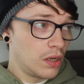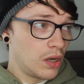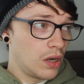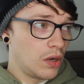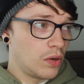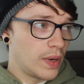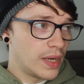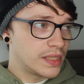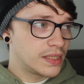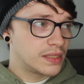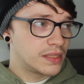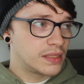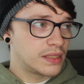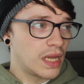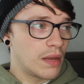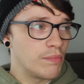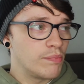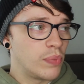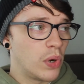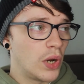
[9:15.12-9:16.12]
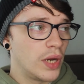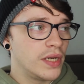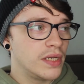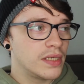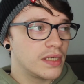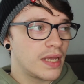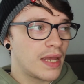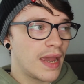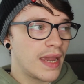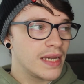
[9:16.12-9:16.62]
OS
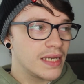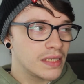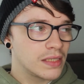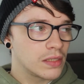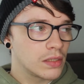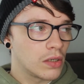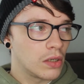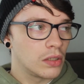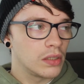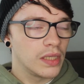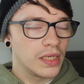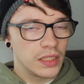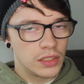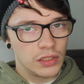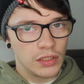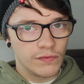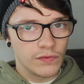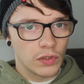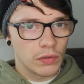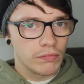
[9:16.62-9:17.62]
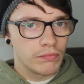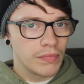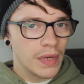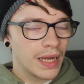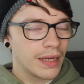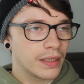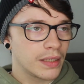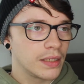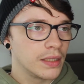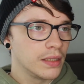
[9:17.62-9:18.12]
10.8 or later if you're on
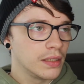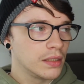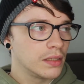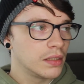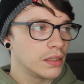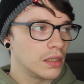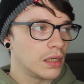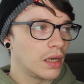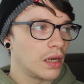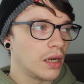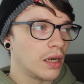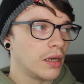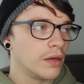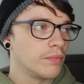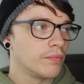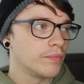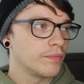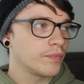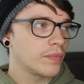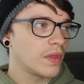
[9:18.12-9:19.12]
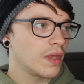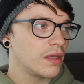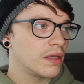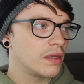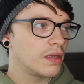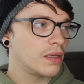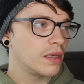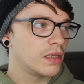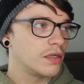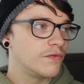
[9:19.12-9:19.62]
Mac.
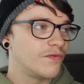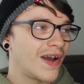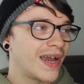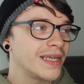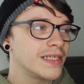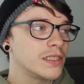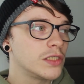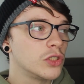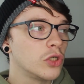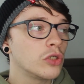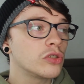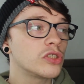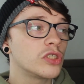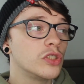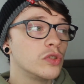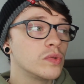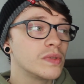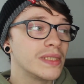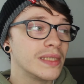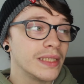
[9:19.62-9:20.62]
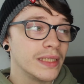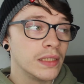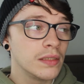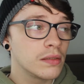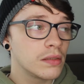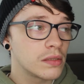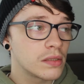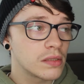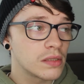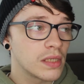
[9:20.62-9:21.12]
Advised not to use
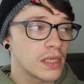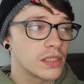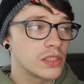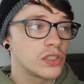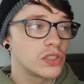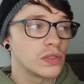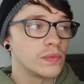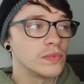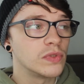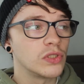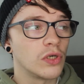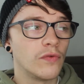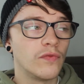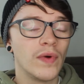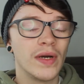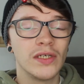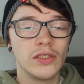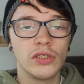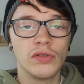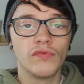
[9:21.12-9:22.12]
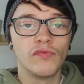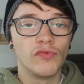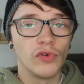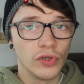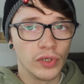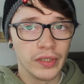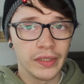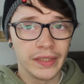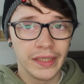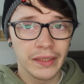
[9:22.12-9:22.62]
Linux, as some software doesn't run
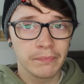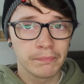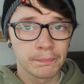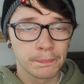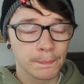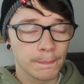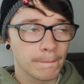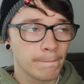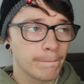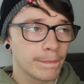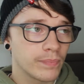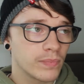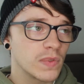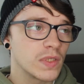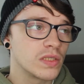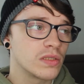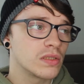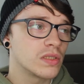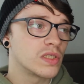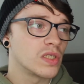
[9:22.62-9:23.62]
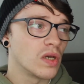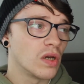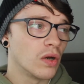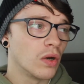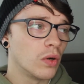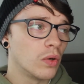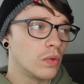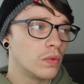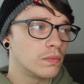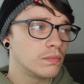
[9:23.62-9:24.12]
on it.
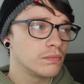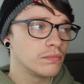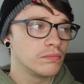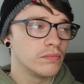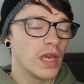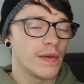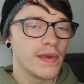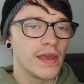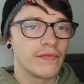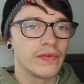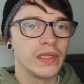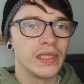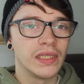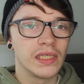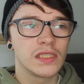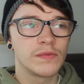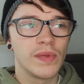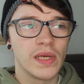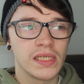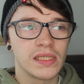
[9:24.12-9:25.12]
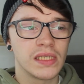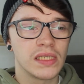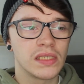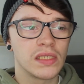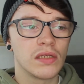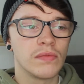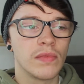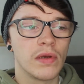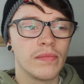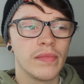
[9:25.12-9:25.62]
So maybe you have a Linux-based
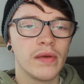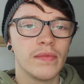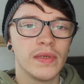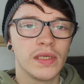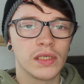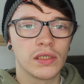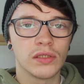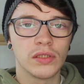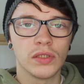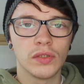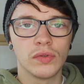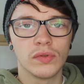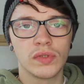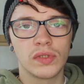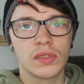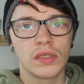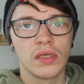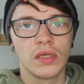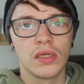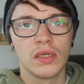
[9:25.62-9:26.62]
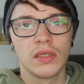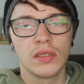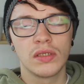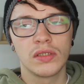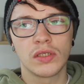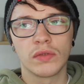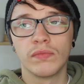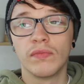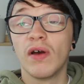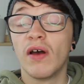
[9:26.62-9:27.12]
system and maybe you can use
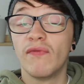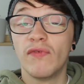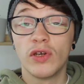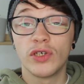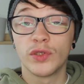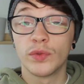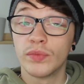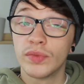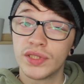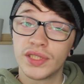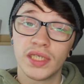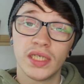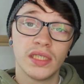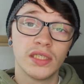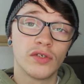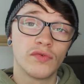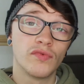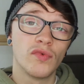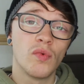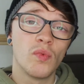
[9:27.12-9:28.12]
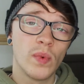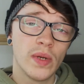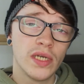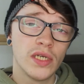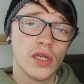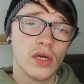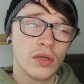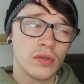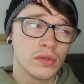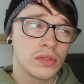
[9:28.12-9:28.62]
a virtual machine to run
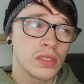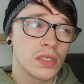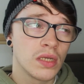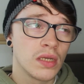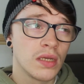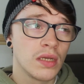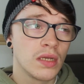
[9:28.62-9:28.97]
Windows.